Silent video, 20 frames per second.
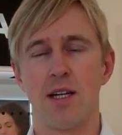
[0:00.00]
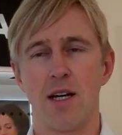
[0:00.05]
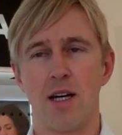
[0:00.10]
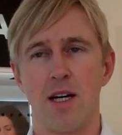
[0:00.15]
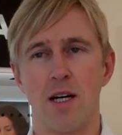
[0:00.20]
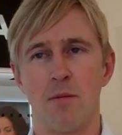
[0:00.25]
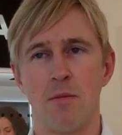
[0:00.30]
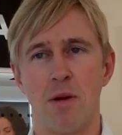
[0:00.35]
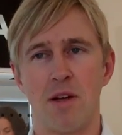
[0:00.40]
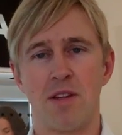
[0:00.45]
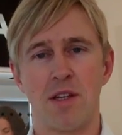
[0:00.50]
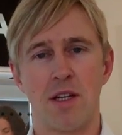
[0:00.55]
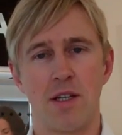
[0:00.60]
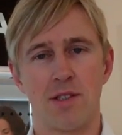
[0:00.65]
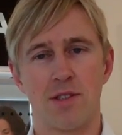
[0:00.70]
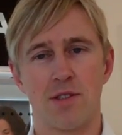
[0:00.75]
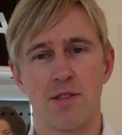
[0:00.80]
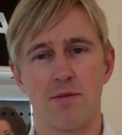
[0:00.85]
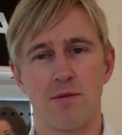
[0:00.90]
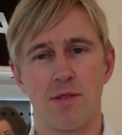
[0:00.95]
I think
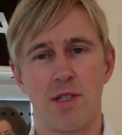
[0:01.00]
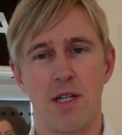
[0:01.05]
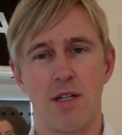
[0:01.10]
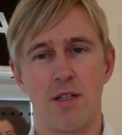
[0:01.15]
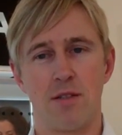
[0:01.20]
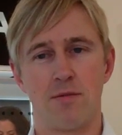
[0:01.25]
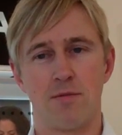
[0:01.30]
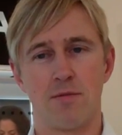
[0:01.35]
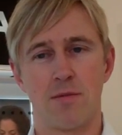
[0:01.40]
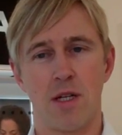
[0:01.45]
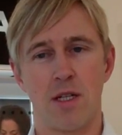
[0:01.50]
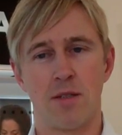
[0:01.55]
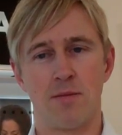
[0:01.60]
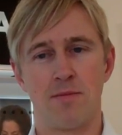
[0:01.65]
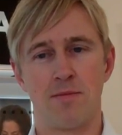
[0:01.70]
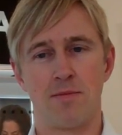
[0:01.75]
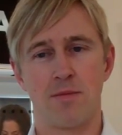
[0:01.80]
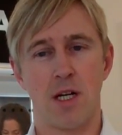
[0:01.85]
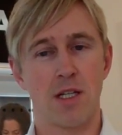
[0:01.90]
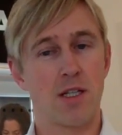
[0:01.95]
it's,
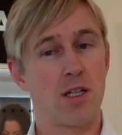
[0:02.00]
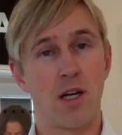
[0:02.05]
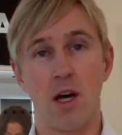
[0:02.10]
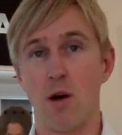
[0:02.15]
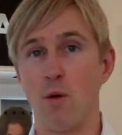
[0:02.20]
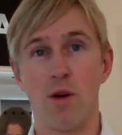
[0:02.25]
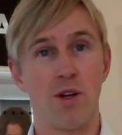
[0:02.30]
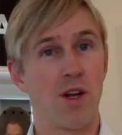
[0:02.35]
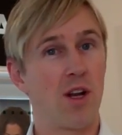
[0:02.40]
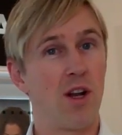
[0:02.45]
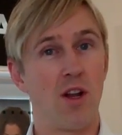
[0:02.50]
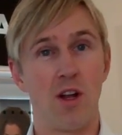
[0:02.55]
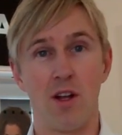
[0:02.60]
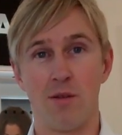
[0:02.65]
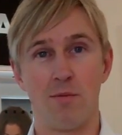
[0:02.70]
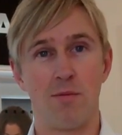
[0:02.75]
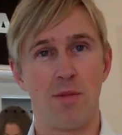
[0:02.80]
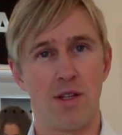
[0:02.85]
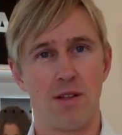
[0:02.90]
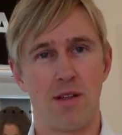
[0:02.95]
I could go on and
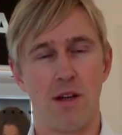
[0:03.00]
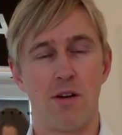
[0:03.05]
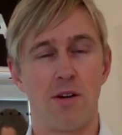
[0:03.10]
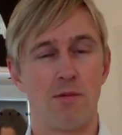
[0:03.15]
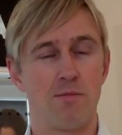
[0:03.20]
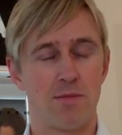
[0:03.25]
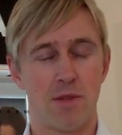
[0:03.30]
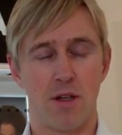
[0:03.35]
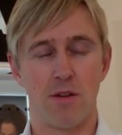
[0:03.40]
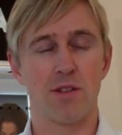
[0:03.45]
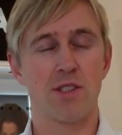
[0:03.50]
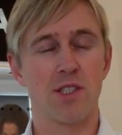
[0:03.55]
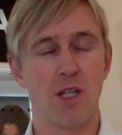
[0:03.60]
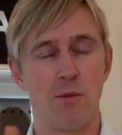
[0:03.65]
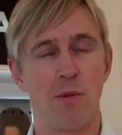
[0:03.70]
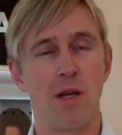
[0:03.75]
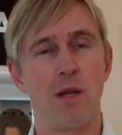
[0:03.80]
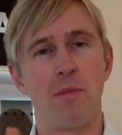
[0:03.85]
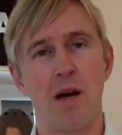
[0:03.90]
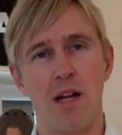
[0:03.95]
on, but there are
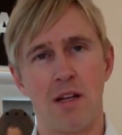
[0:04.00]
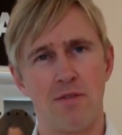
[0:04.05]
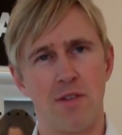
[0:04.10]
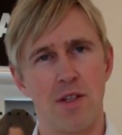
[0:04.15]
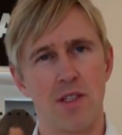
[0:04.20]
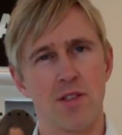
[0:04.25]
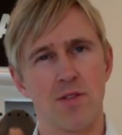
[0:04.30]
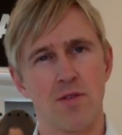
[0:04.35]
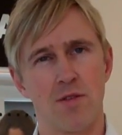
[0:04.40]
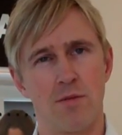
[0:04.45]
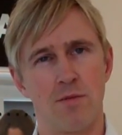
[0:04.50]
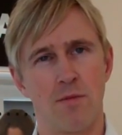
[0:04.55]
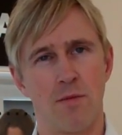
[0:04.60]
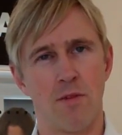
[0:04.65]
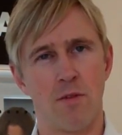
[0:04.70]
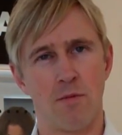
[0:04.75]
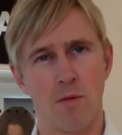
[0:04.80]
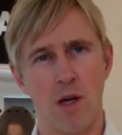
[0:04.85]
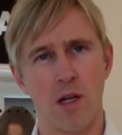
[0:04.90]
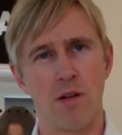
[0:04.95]
so many benefits from
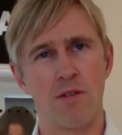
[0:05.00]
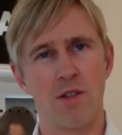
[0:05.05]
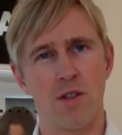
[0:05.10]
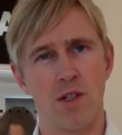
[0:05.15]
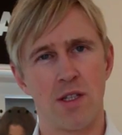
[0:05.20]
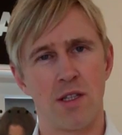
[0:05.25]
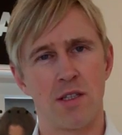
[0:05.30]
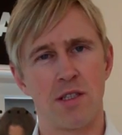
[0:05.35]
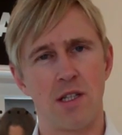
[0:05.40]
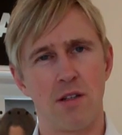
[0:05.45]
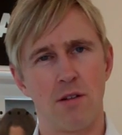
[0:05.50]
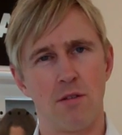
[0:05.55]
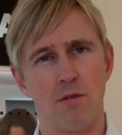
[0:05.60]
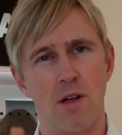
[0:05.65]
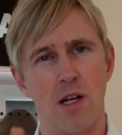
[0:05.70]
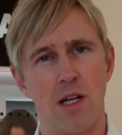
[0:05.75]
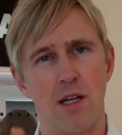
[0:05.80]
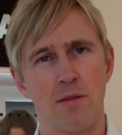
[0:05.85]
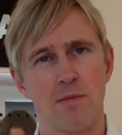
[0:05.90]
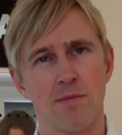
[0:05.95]
kind of doing the deal,
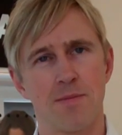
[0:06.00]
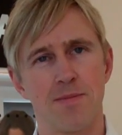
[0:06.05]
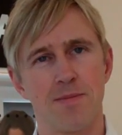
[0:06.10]
really.